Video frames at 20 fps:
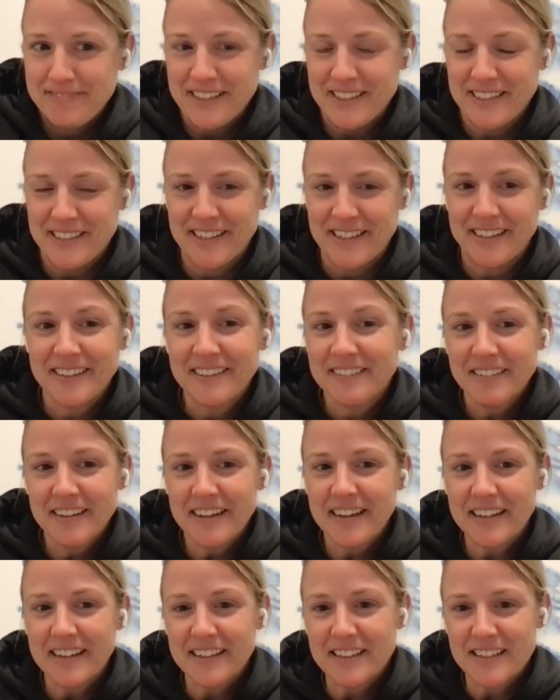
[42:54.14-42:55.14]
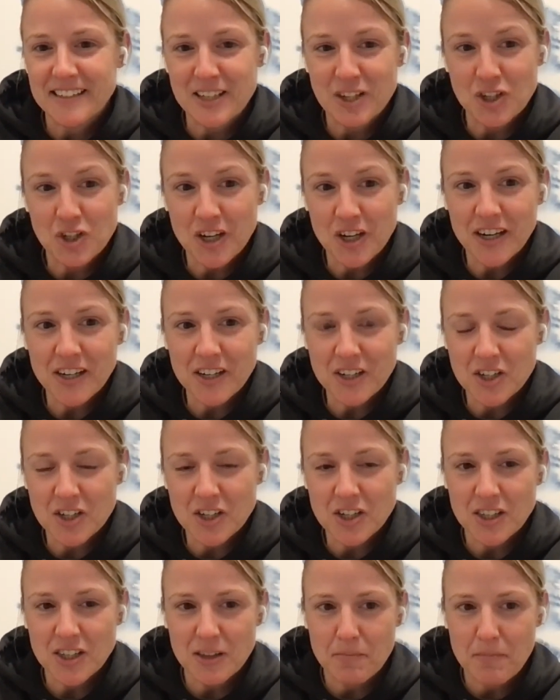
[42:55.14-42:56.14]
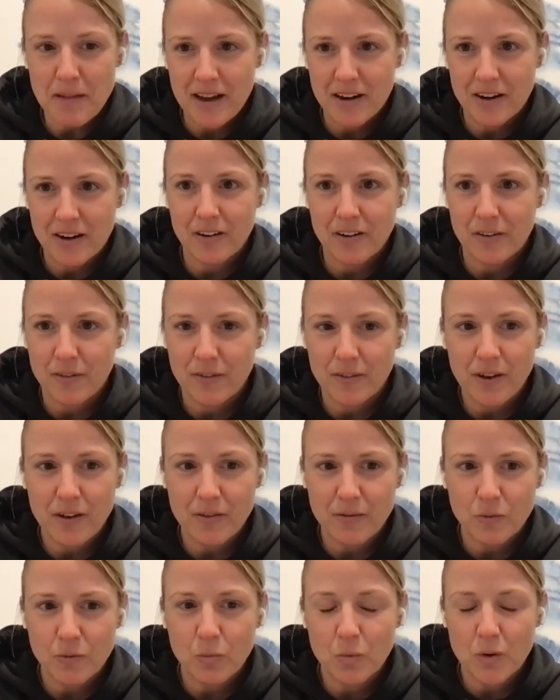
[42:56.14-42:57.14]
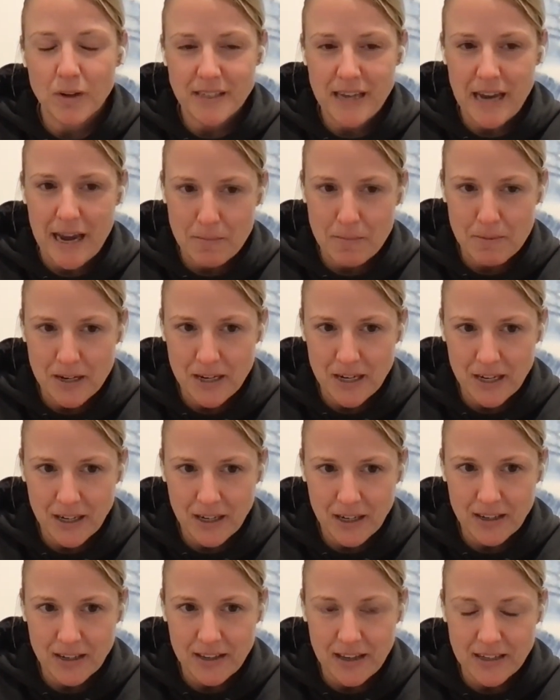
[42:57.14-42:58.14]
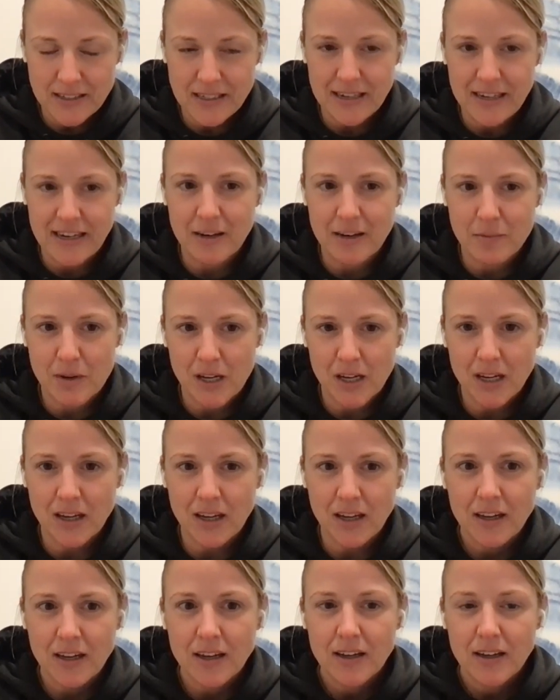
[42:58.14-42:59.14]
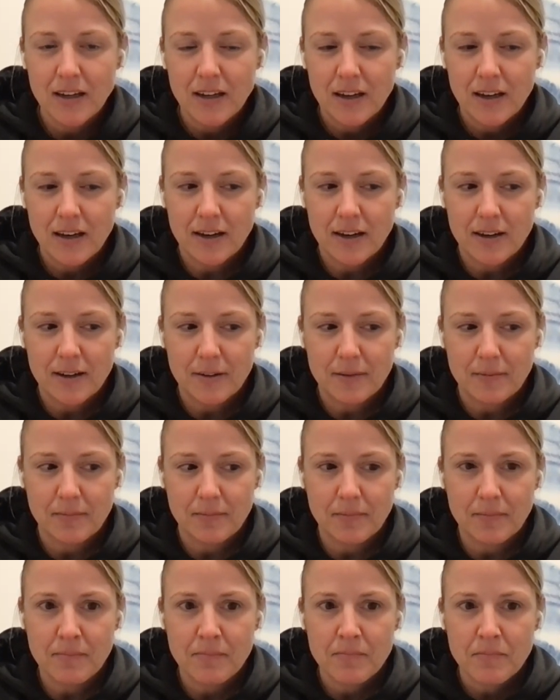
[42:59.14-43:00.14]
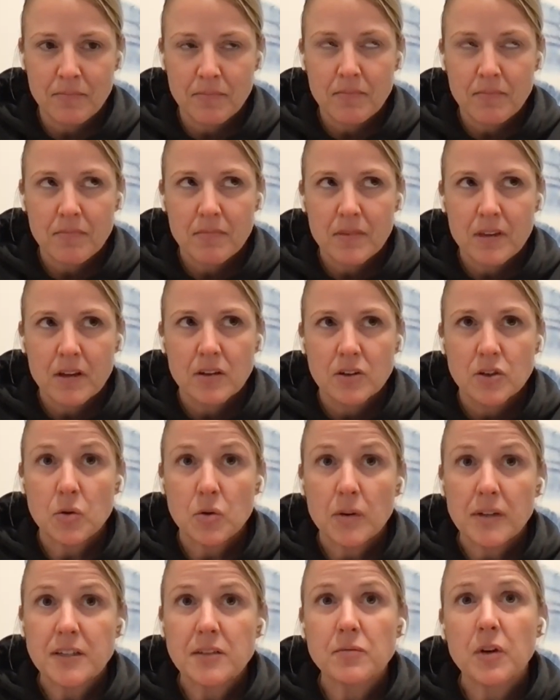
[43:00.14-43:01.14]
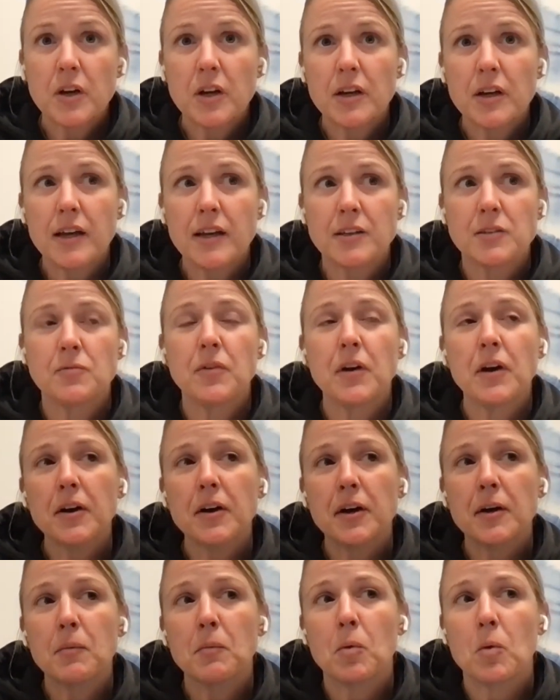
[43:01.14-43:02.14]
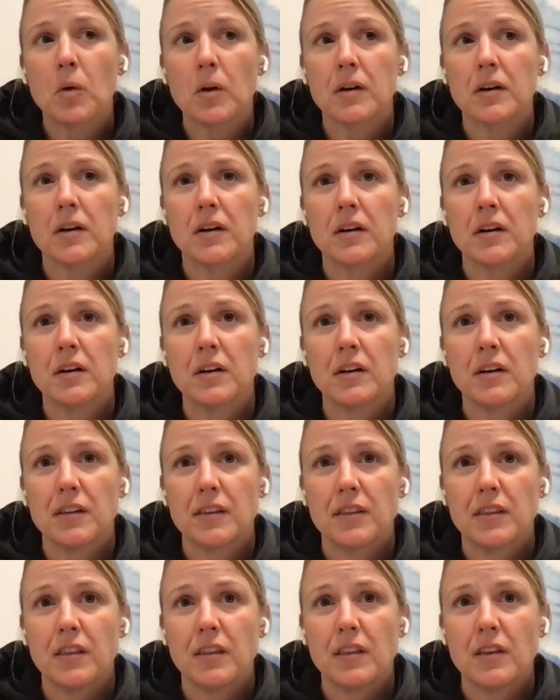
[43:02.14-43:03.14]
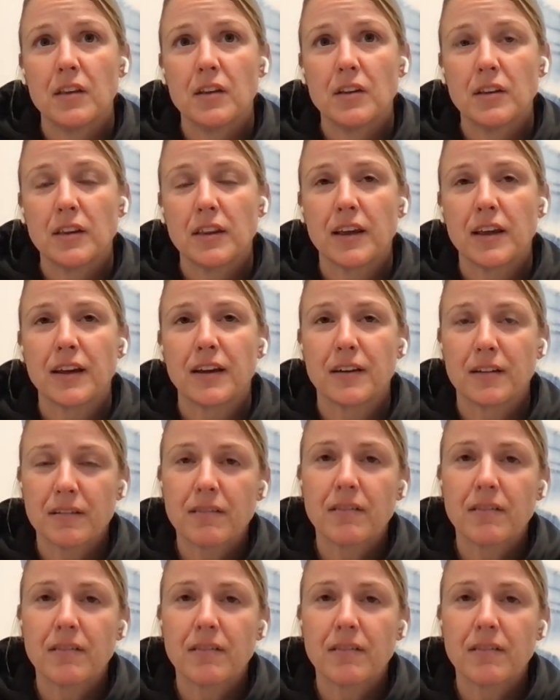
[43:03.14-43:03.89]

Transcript: doesn't change the matter of what's happening in that dynamic. So it's very important. Like,